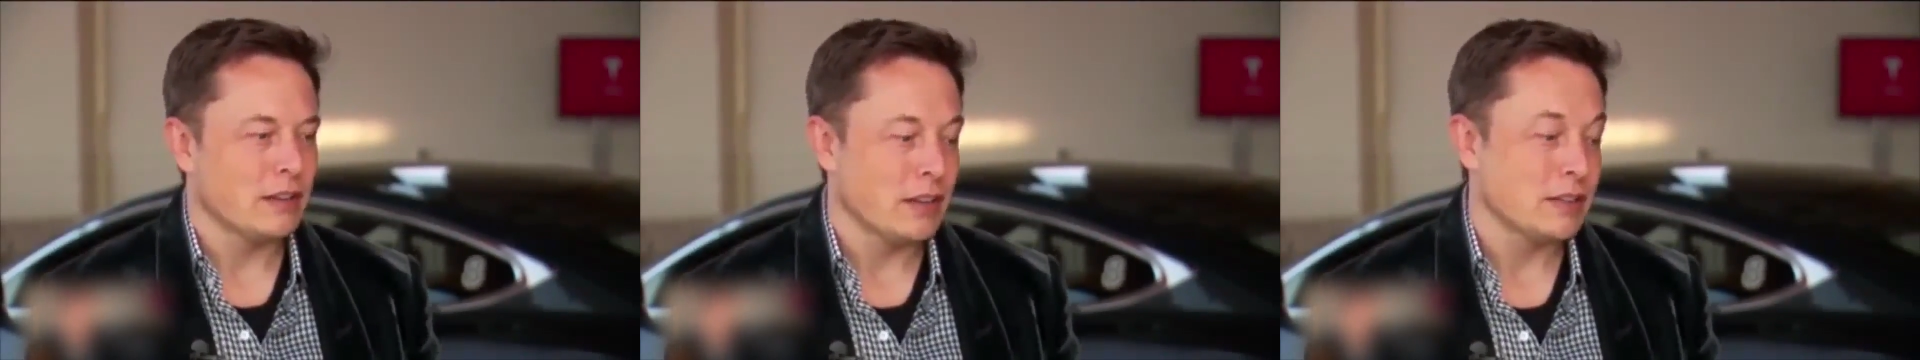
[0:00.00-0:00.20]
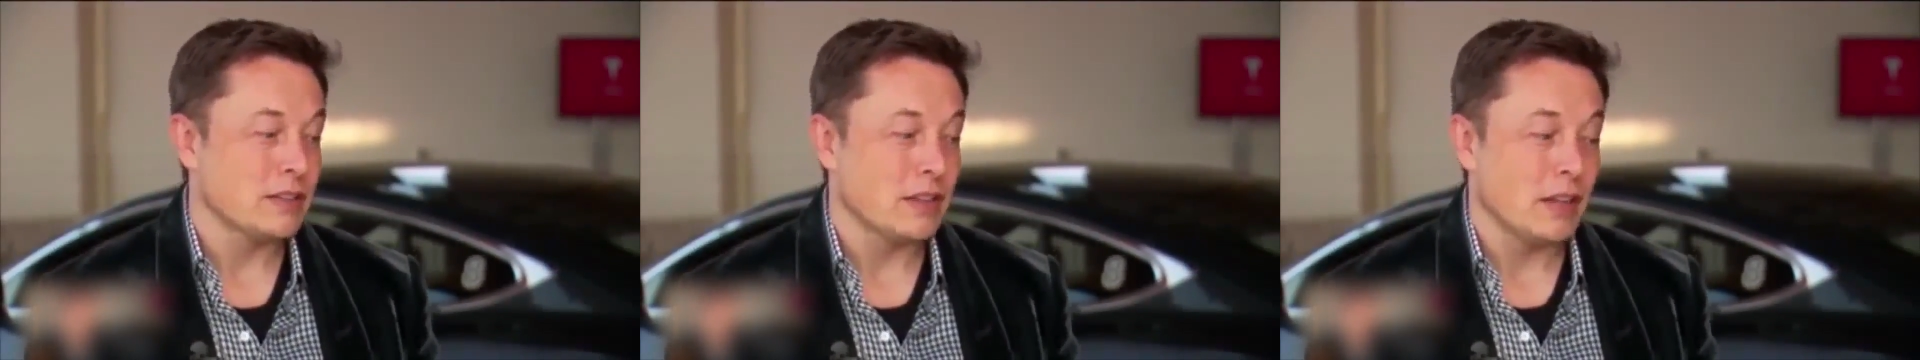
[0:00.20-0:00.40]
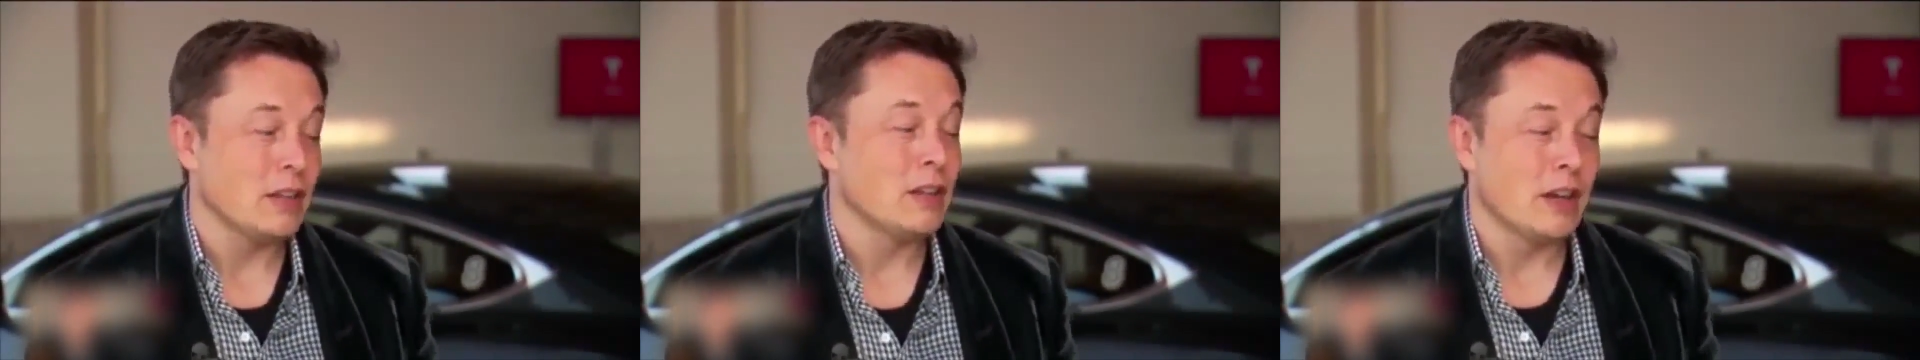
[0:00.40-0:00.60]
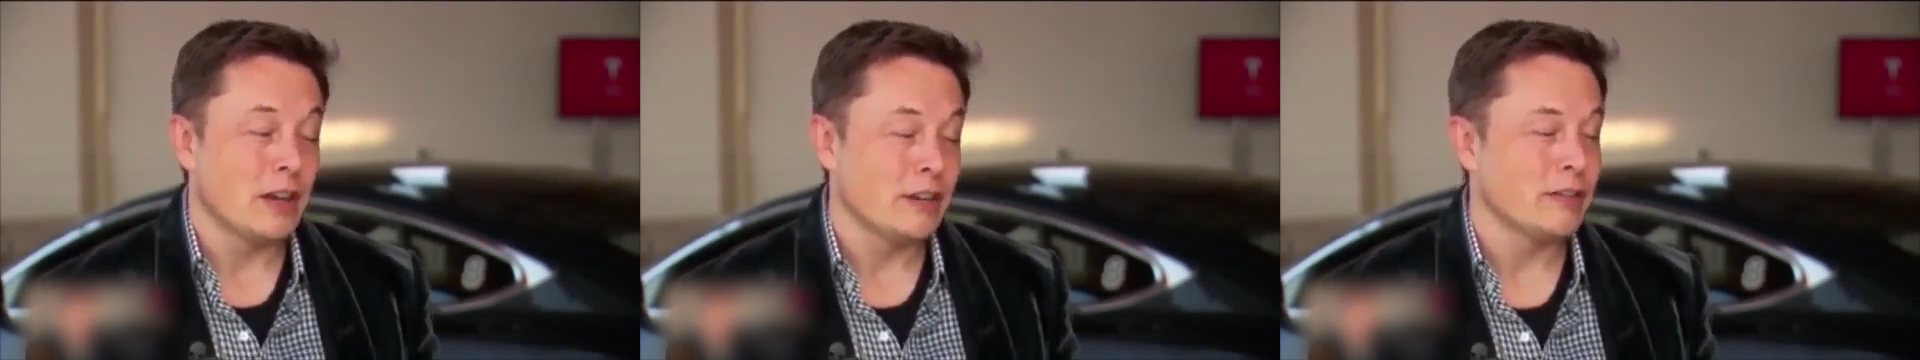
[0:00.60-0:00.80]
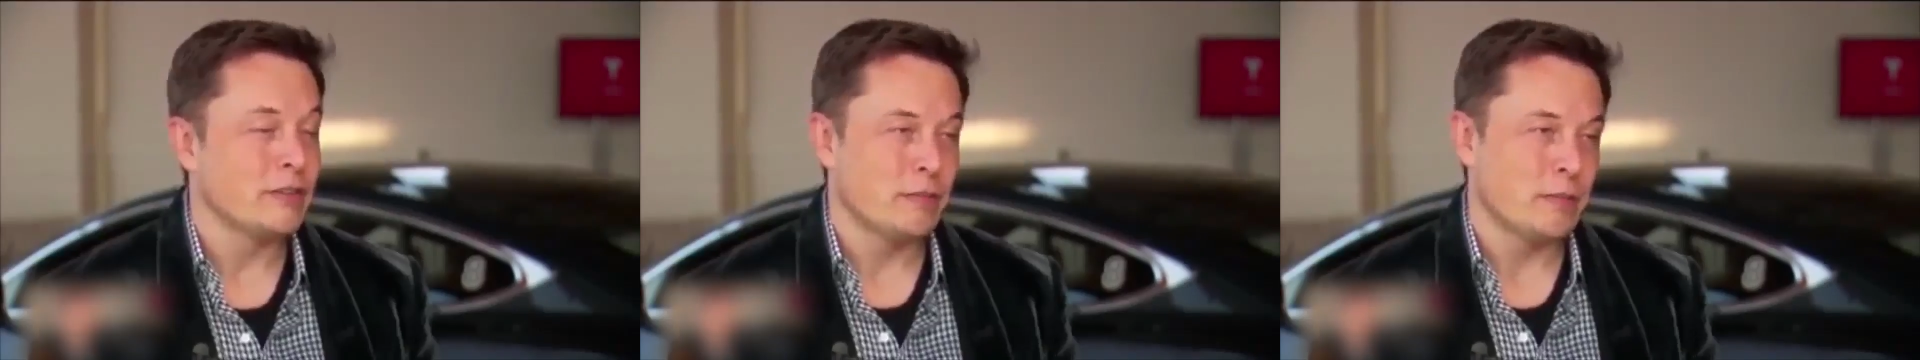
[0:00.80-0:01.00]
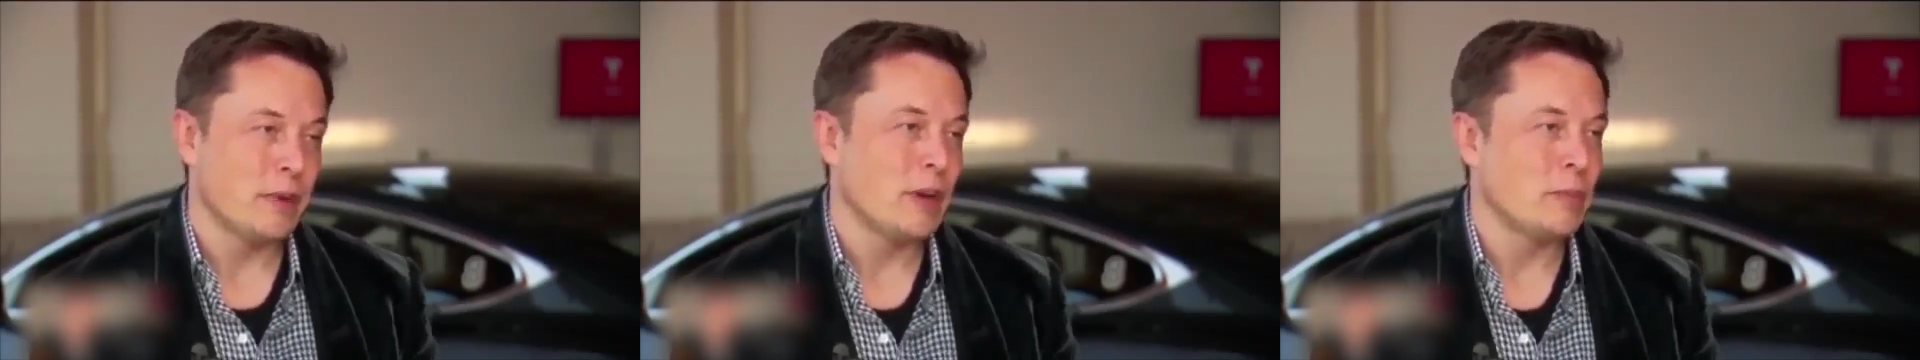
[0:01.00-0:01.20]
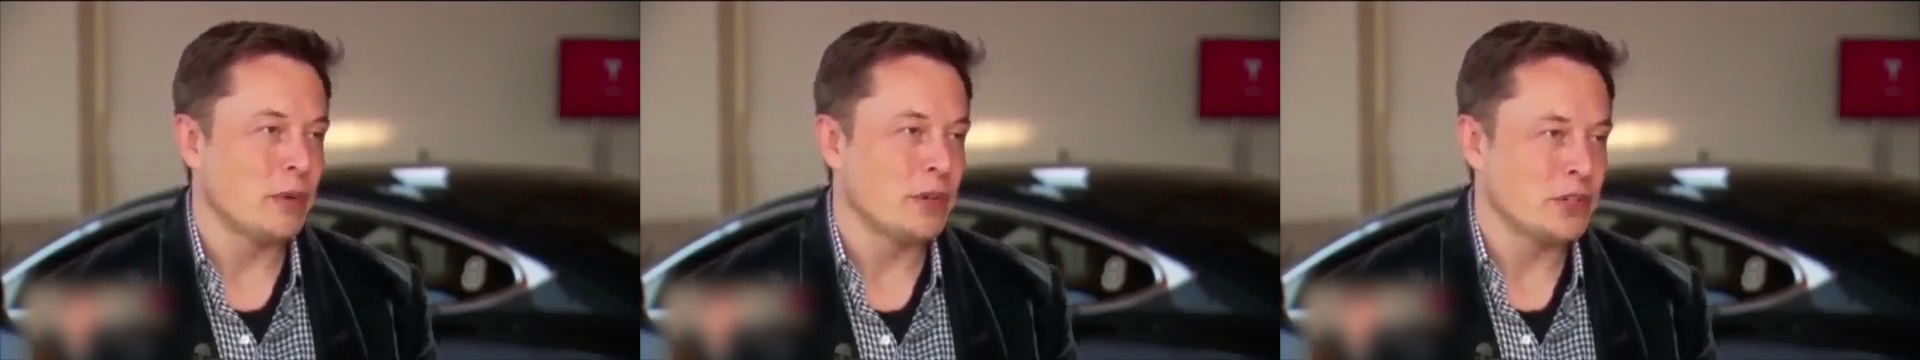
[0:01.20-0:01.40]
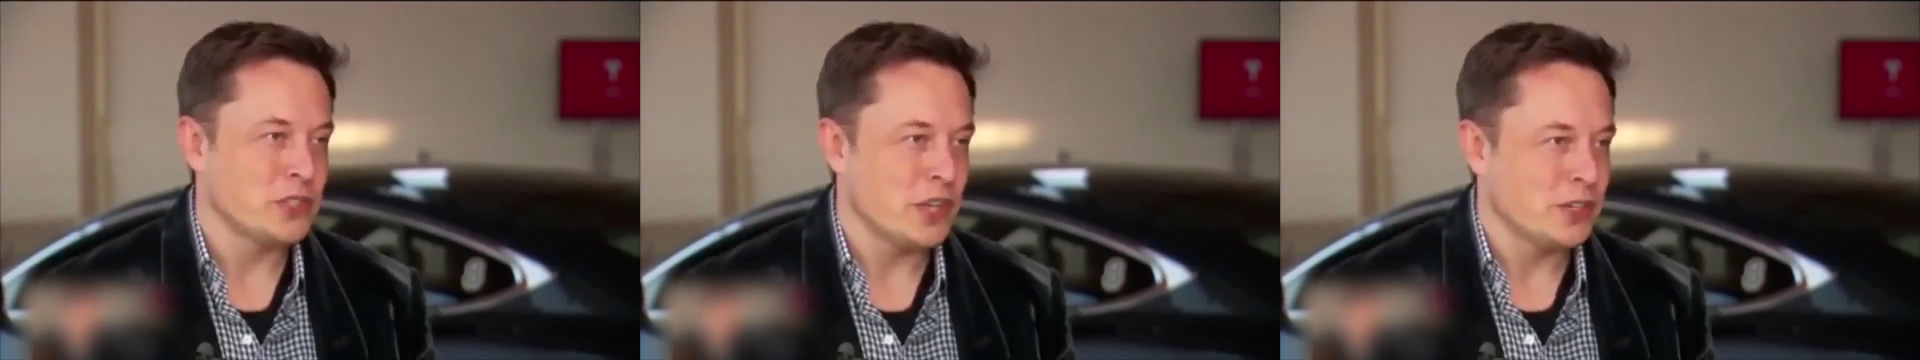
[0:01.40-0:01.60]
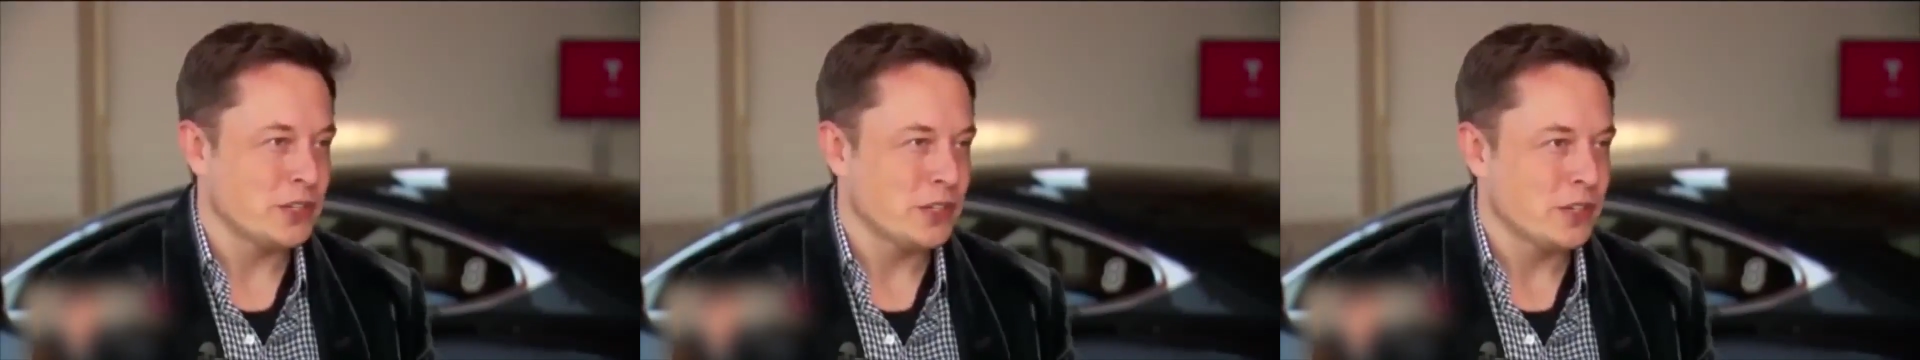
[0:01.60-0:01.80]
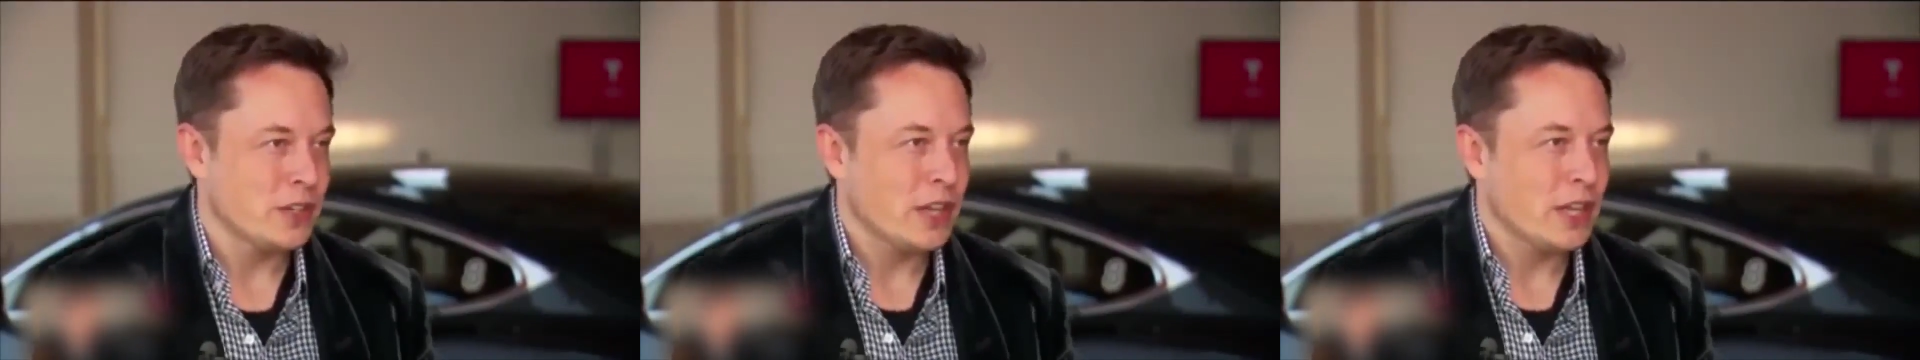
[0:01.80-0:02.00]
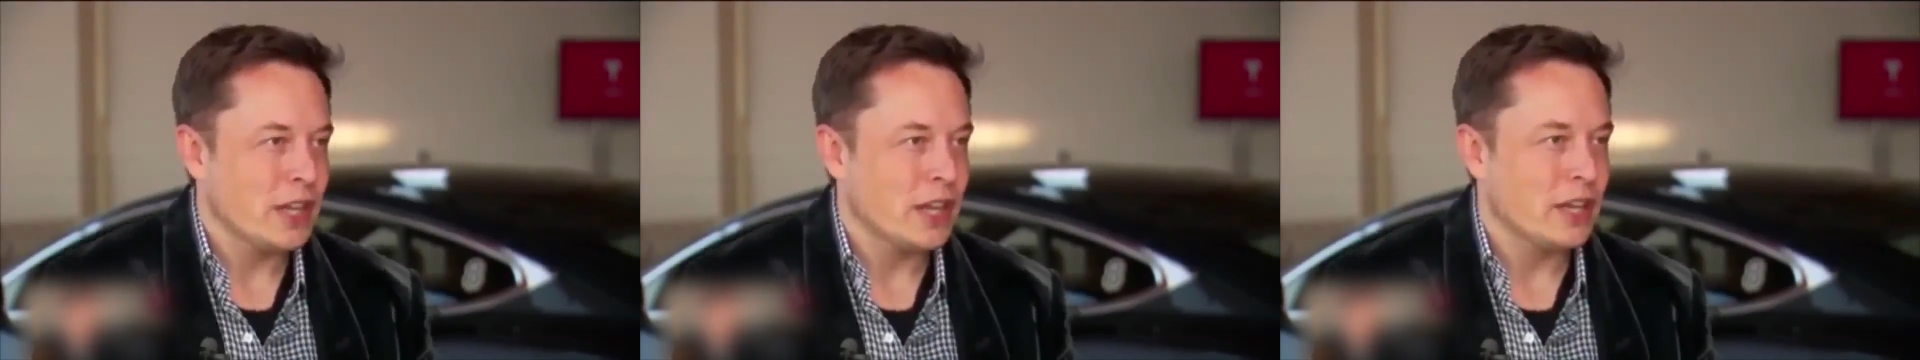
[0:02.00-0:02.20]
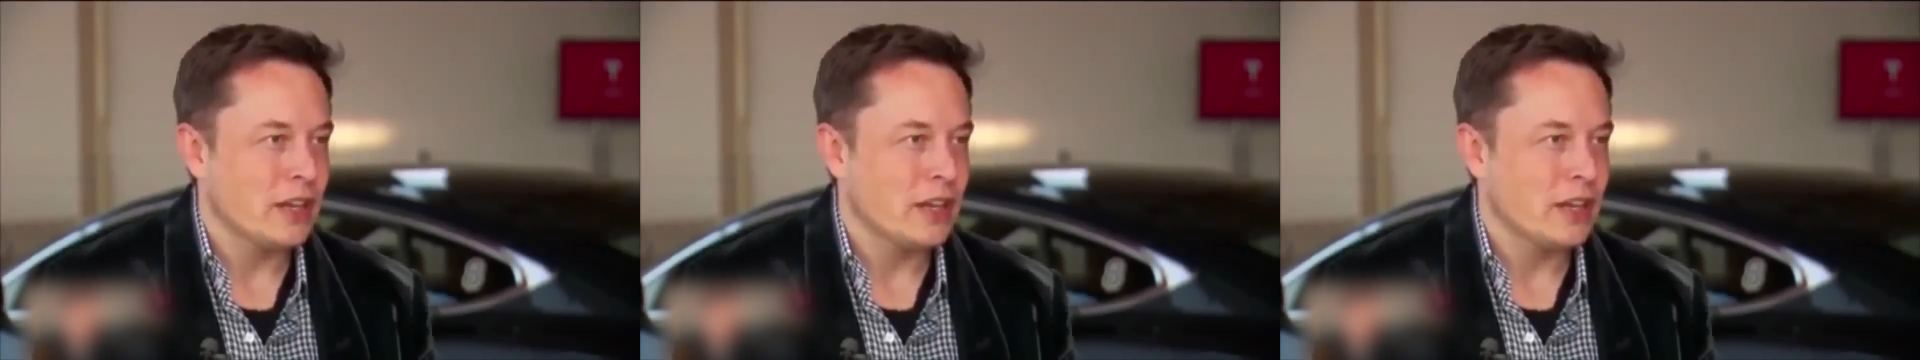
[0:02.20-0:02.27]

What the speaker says: there's a lot of appreciation